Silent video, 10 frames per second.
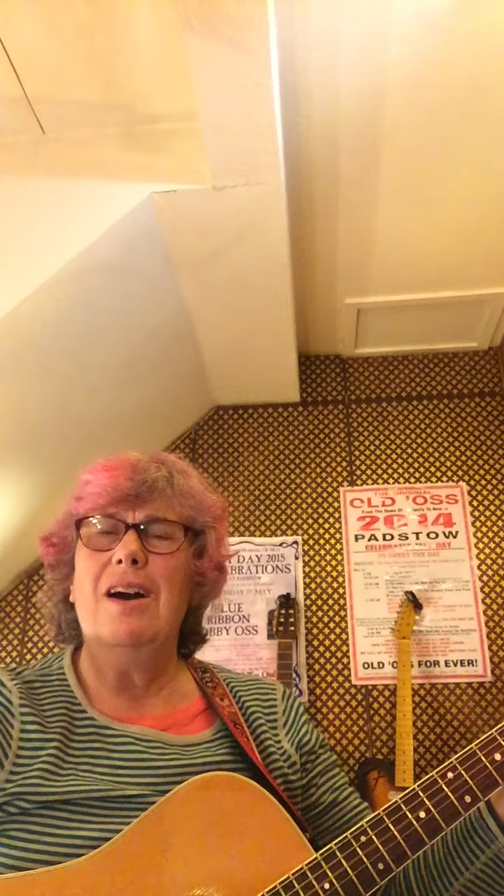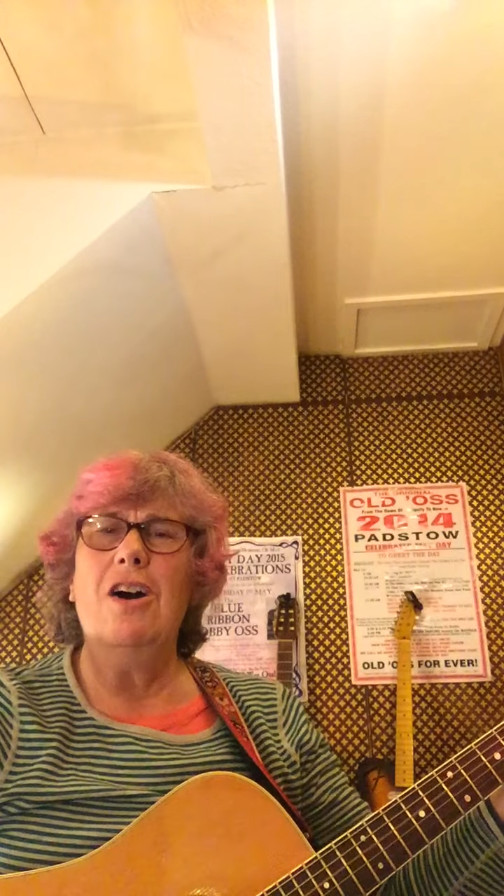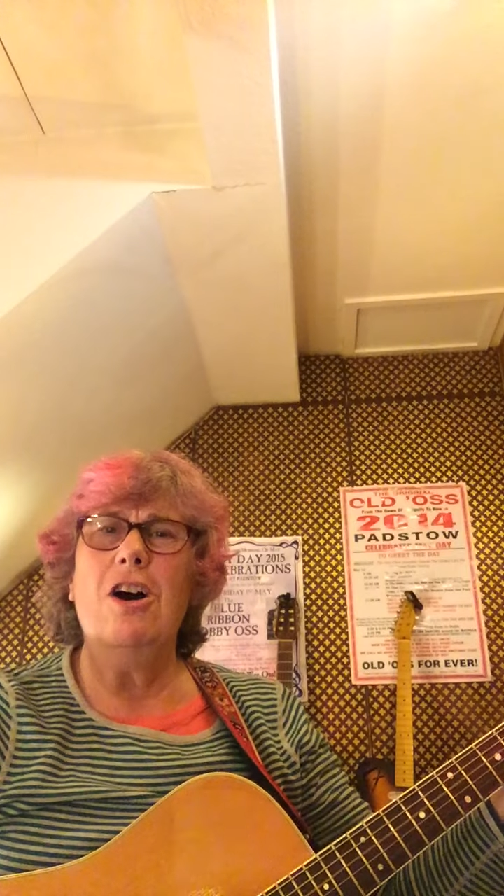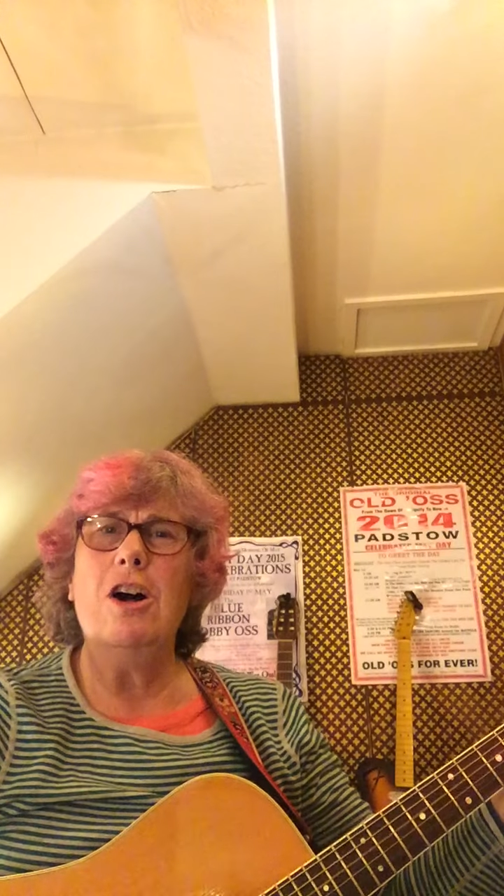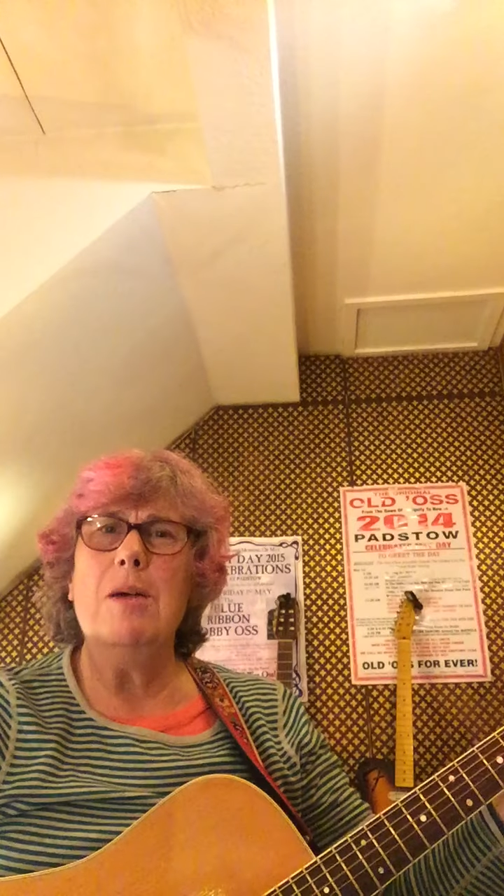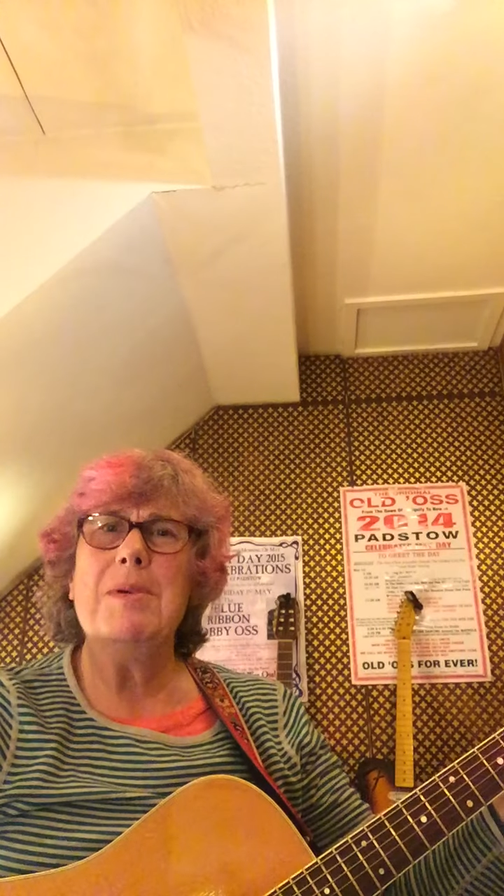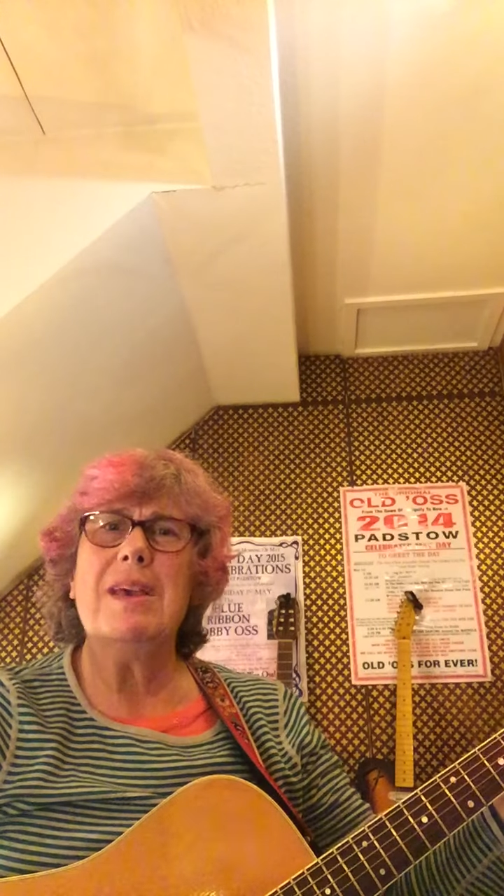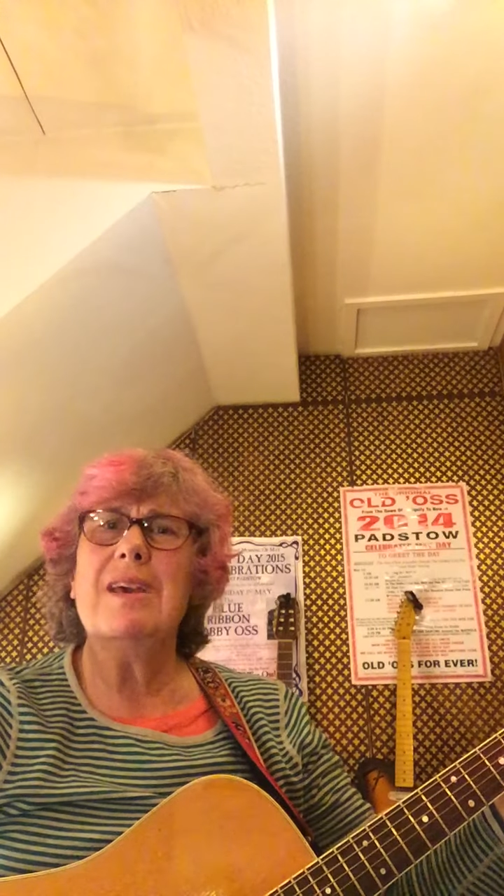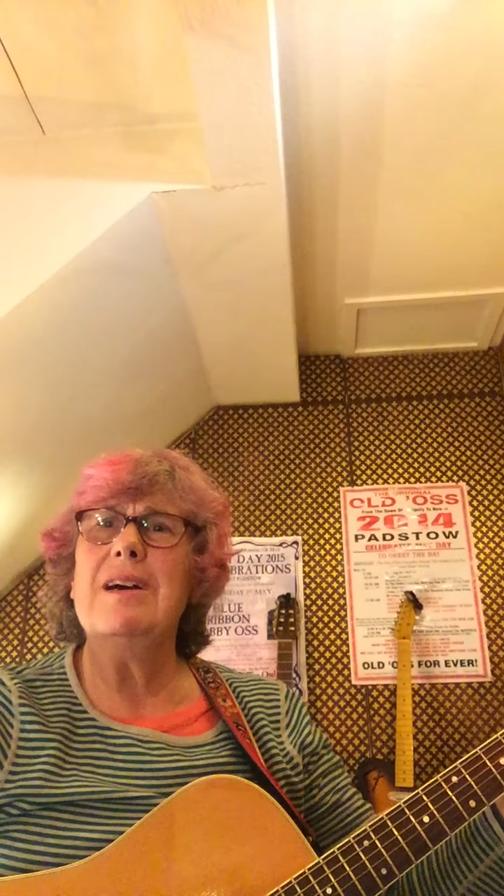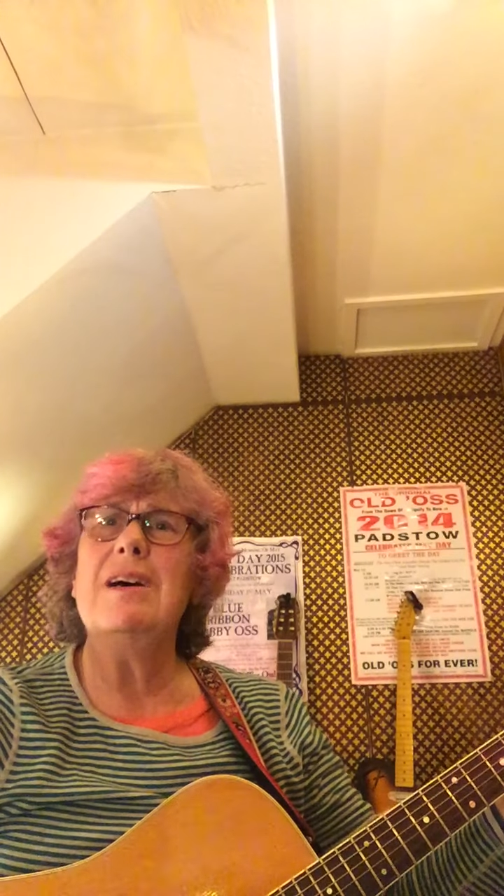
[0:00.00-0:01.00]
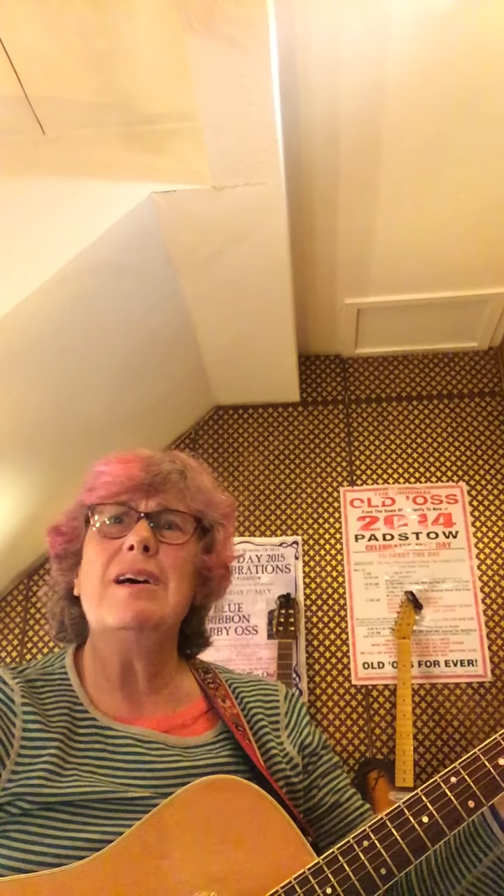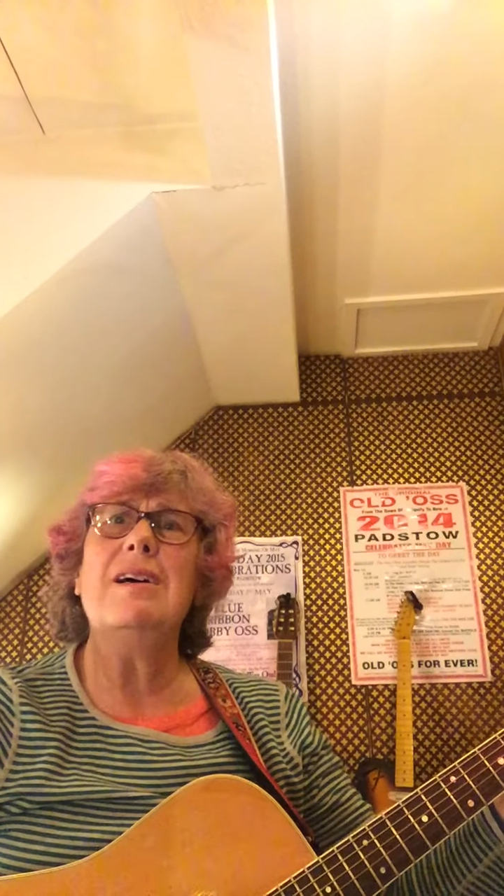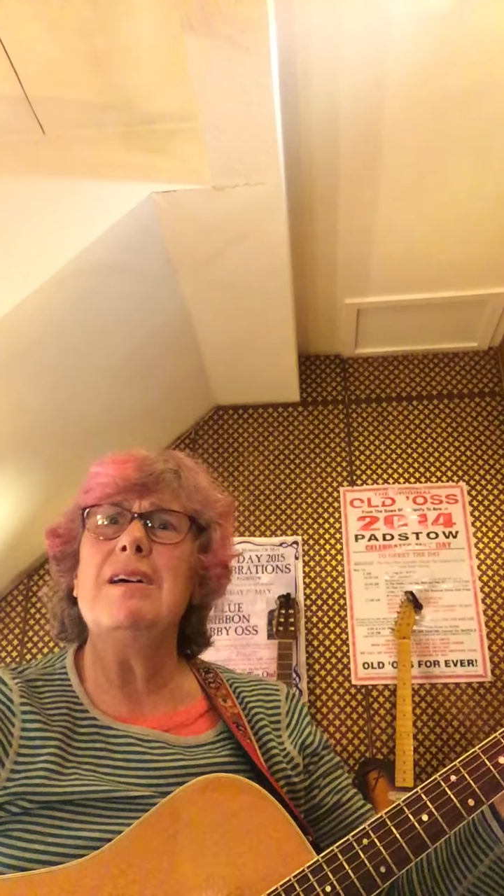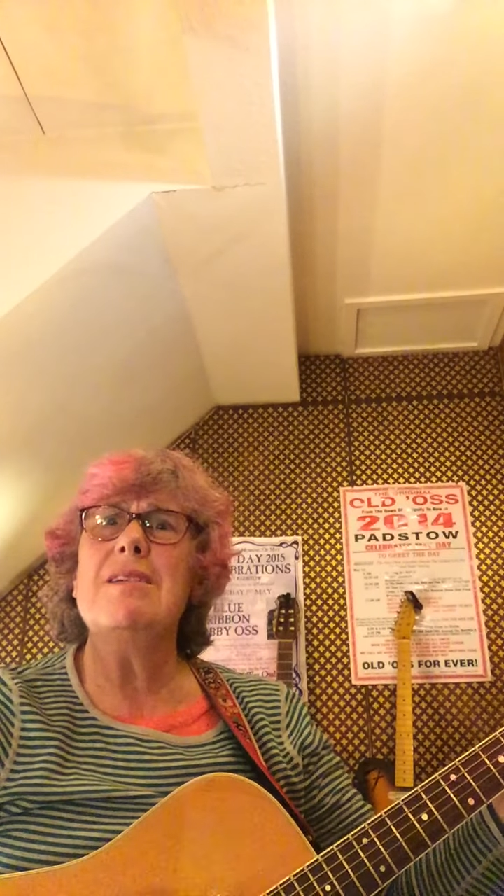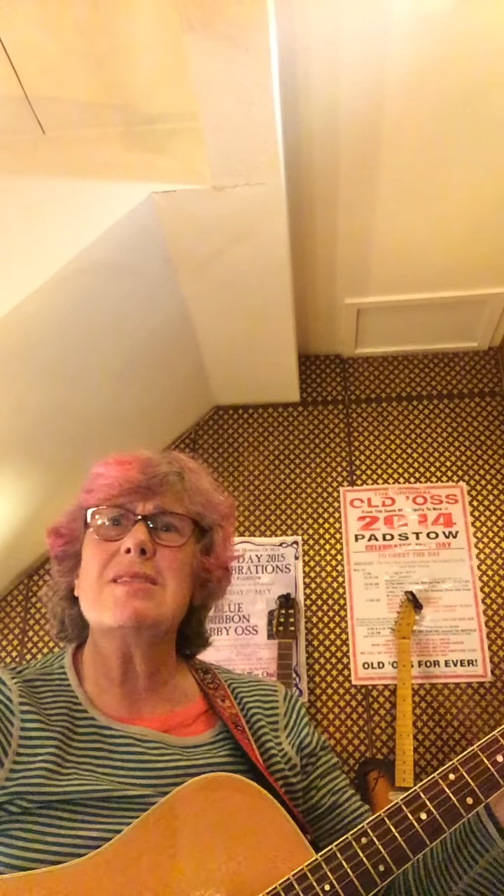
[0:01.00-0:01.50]
all
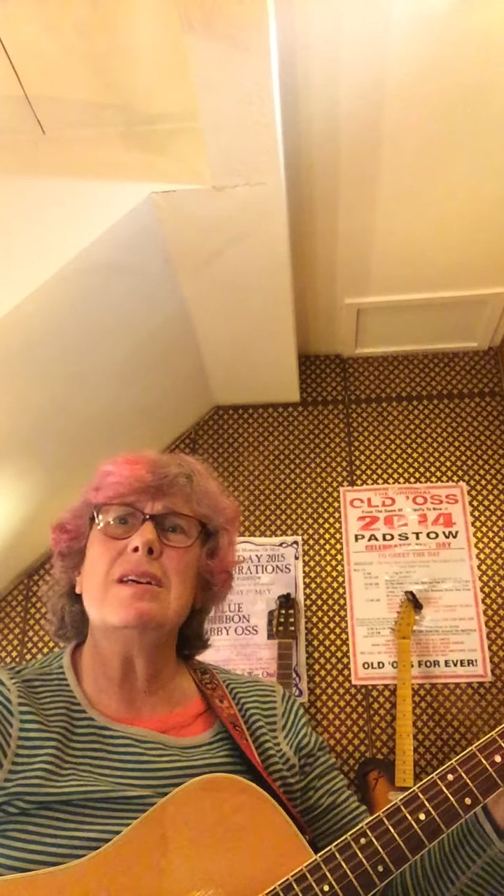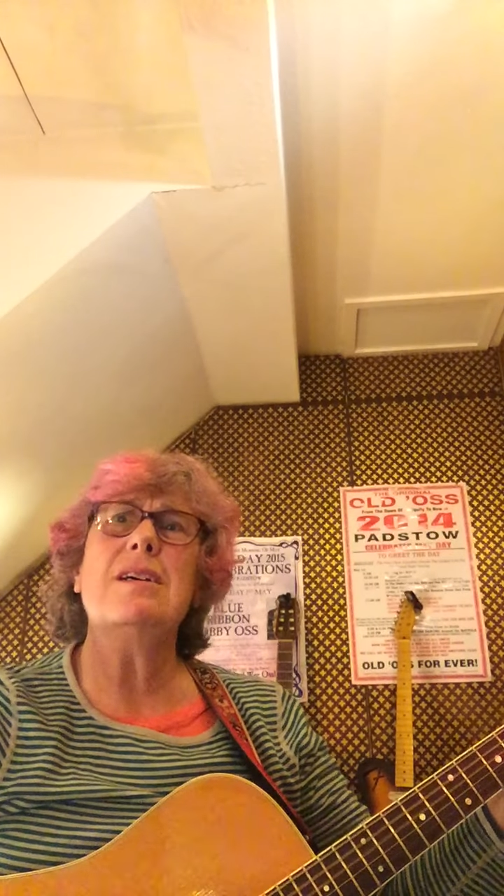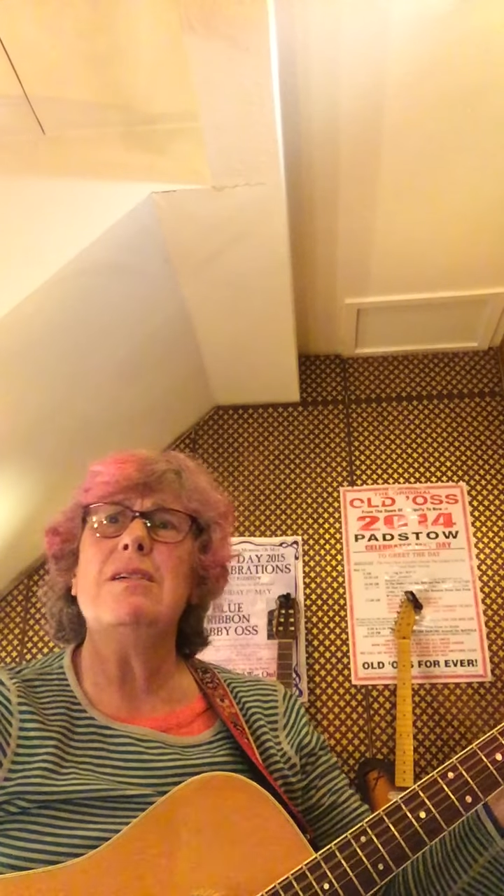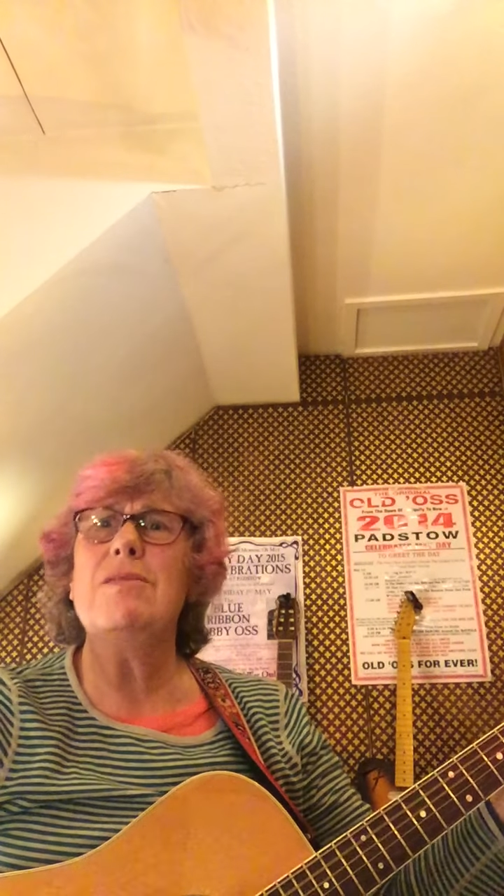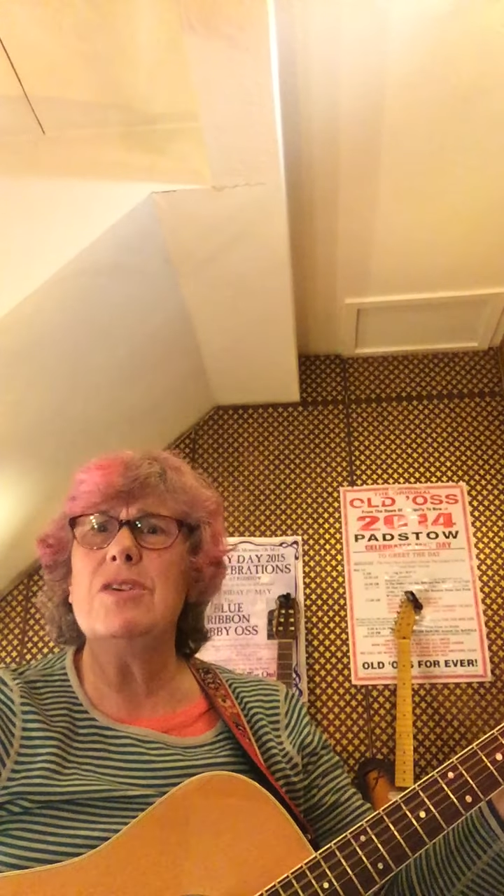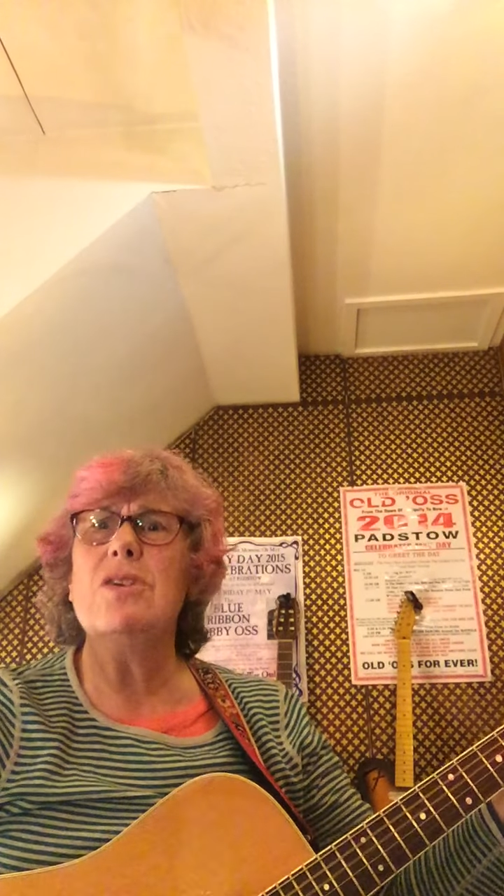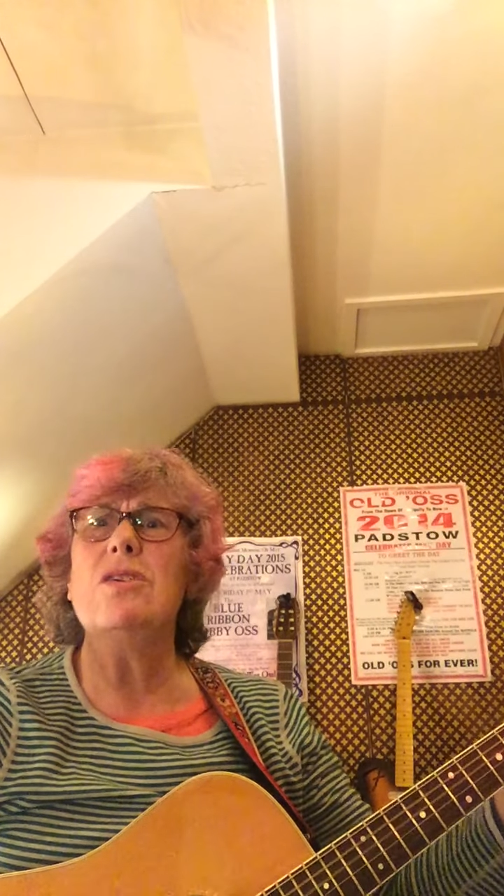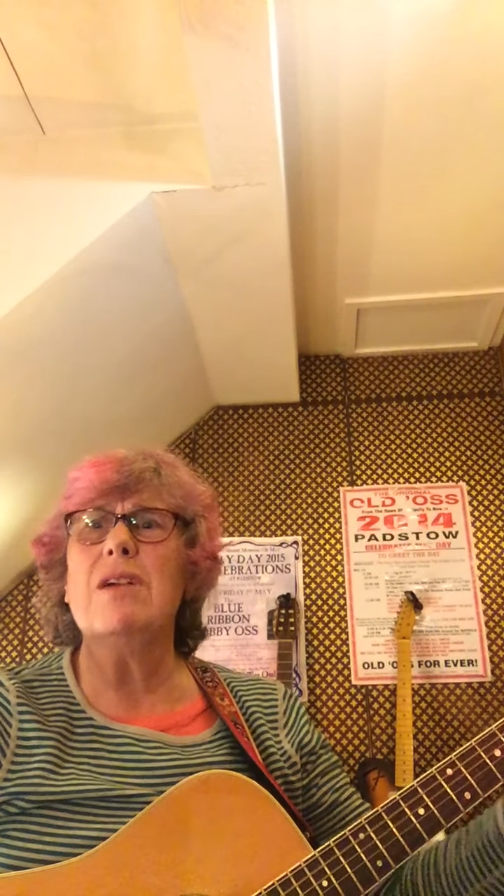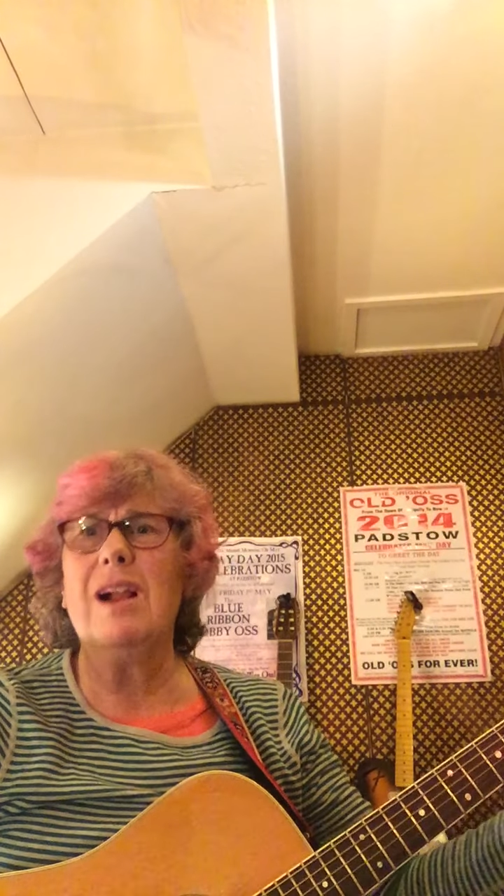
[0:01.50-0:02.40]
because of your